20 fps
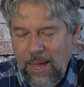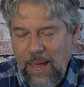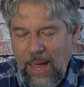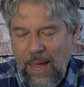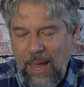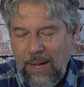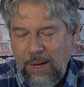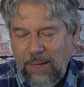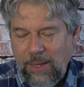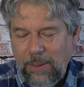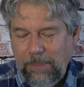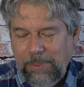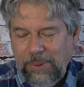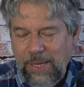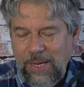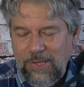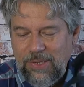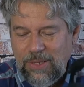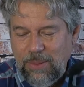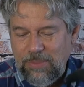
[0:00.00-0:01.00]
and I'm going to
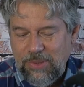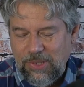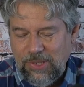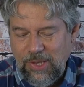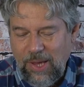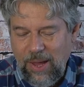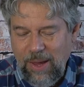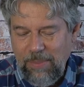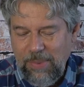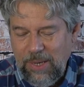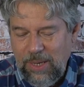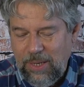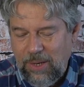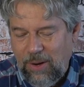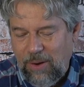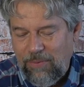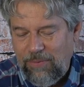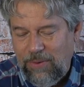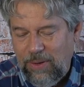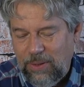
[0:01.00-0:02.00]
play some Simon and
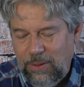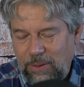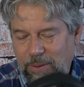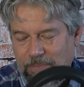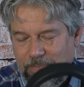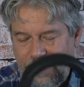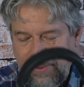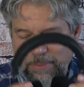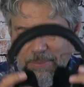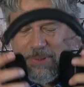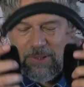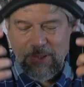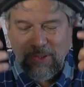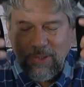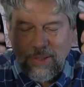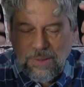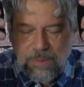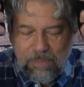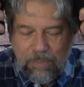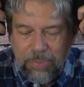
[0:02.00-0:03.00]
Garfunkel.
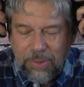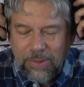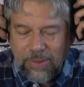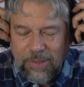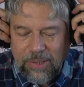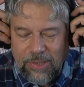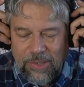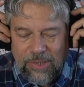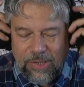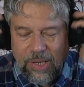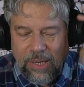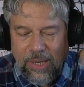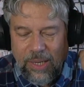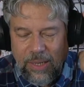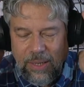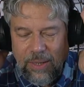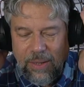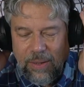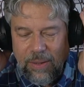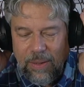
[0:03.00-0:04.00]
Just put these
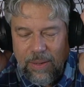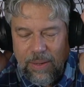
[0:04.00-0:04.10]
on.